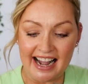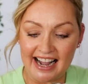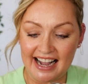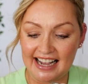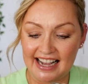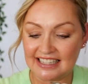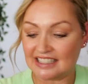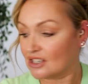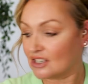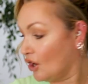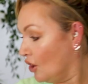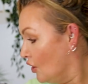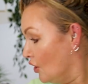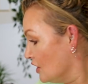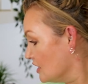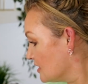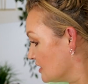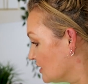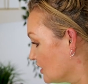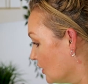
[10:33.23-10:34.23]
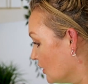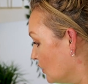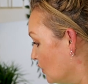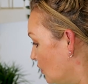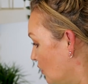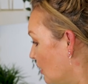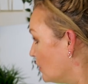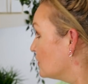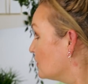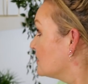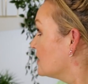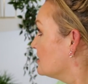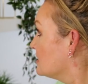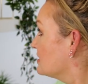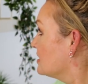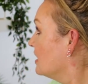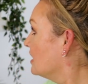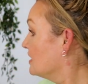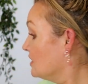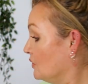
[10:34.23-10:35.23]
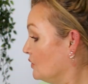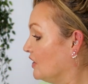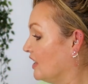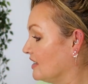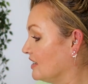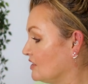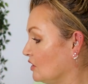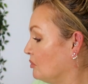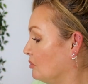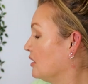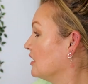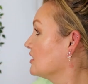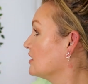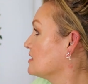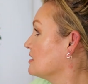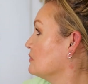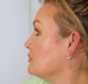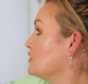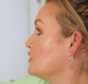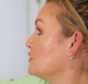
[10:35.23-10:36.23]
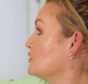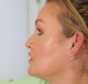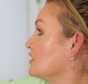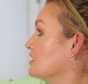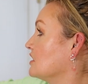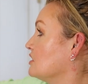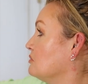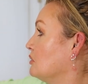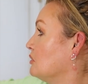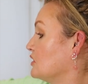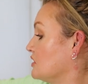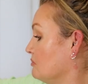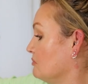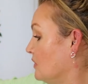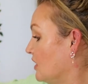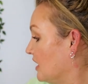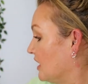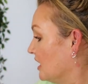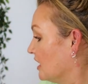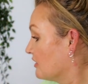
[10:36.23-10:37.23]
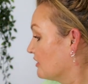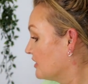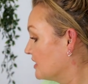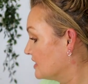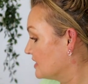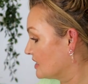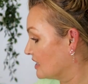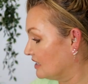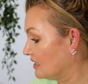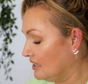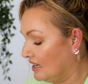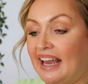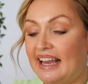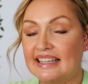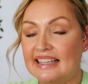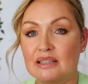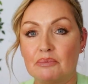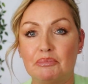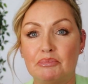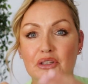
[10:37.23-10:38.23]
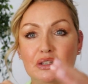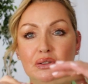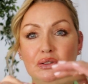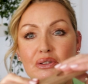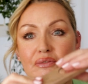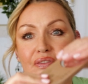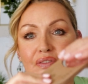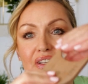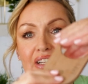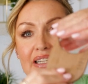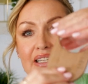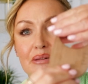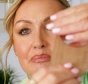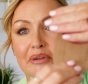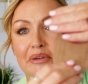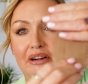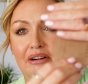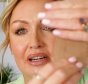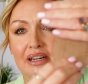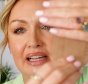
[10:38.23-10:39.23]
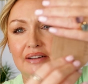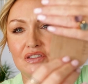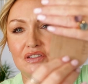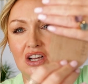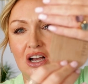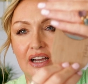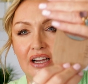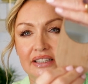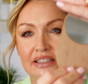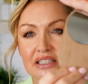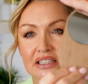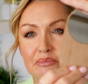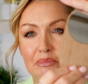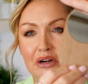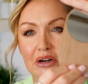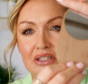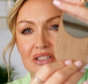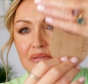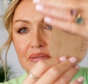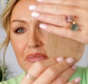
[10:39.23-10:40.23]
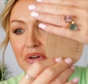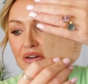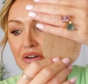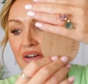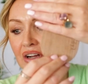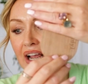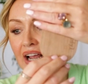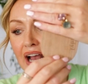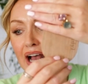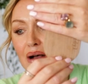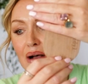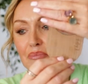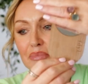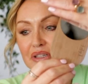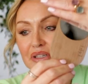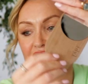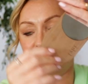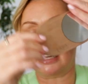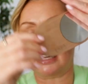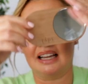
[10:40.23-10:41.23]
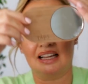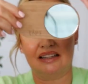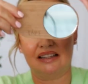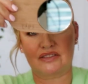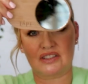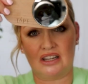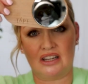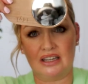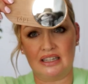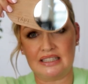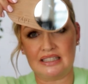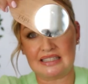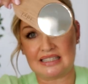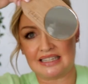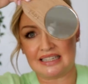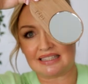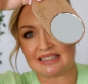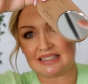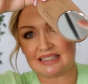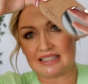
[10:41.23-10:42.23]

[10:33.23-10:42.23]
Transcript: And also what was inside, oh yeah, it's up here because I was using it to put my earrings in, is a beautiful little mirror. I'll have to hide this part, it's a mirror, but I'll have to hide it, as I